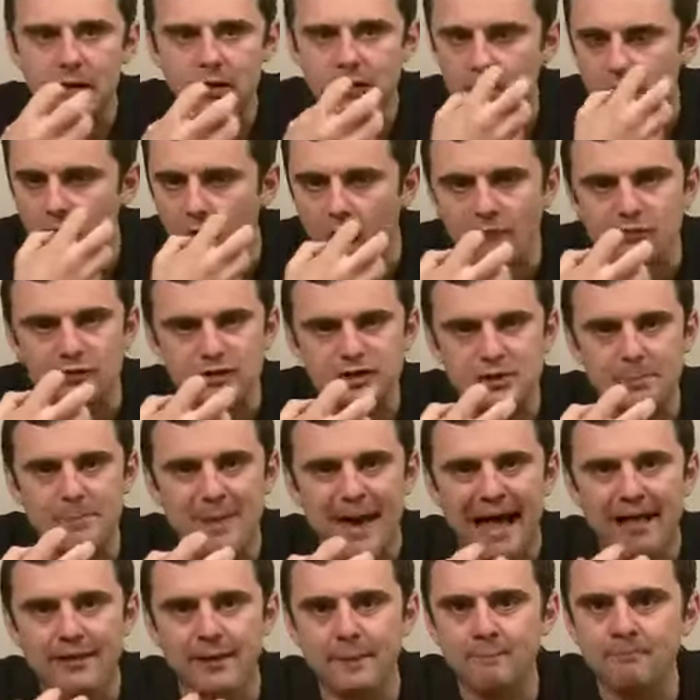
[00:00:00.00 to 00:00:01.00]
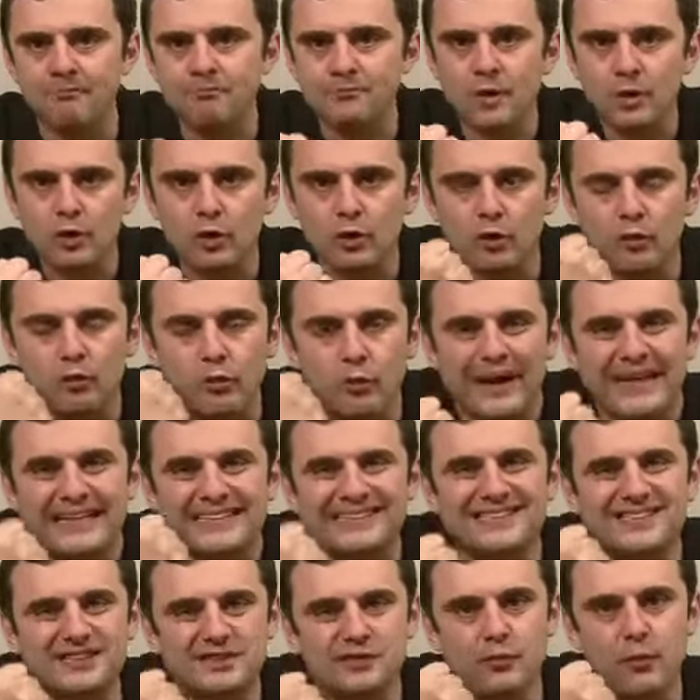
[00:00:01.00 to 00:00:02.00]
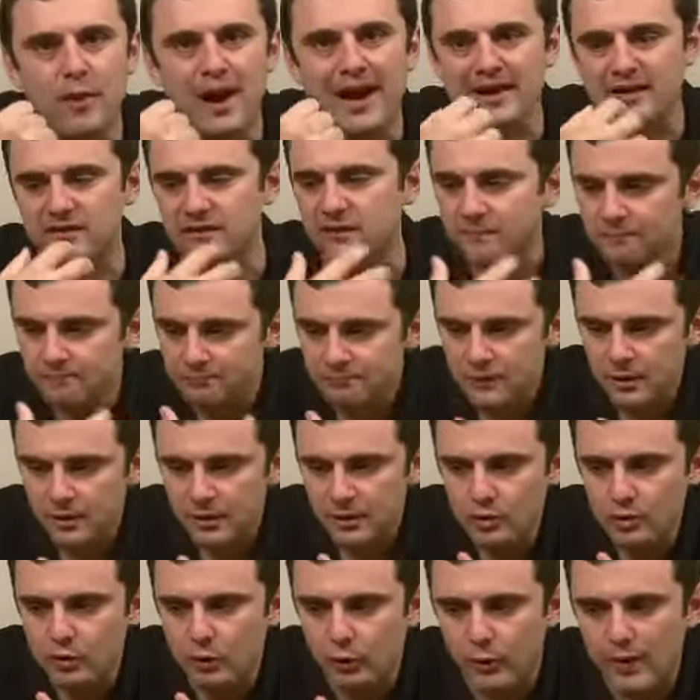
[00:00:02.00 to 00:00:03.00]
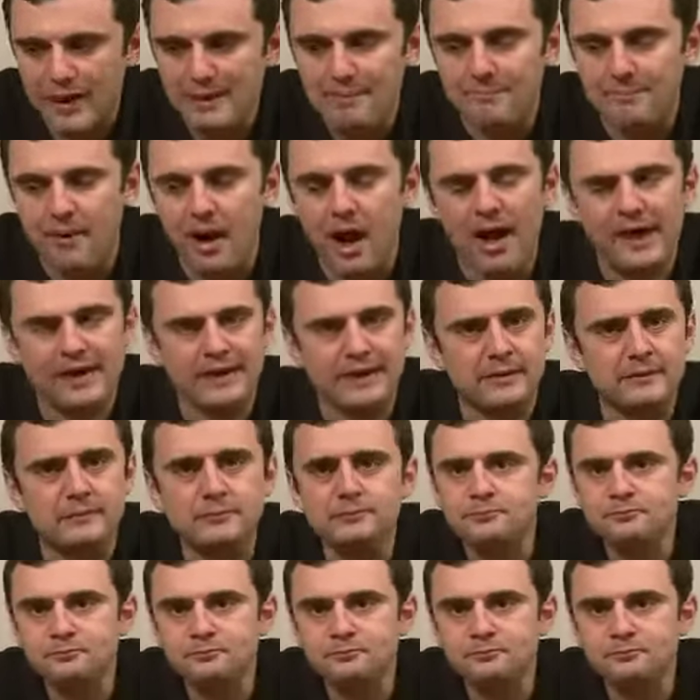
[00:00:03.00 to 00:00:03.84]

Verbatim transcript: Covers the palate, great strength, great body.